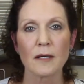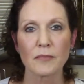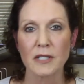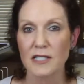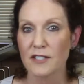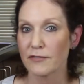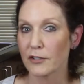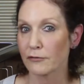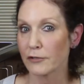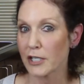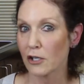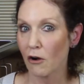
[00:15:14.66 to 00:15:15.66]
Please feel
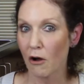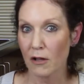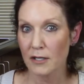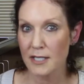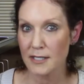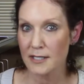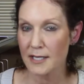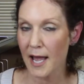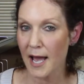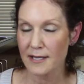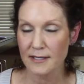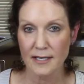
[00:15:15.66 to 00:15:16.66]
free to call us to
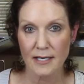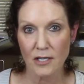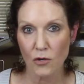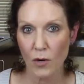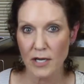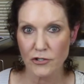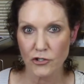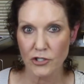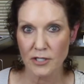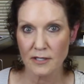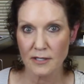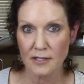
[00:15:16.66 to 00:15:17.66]
ask any
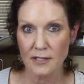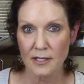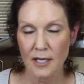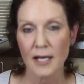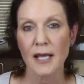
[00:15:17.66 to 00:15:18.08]
questions,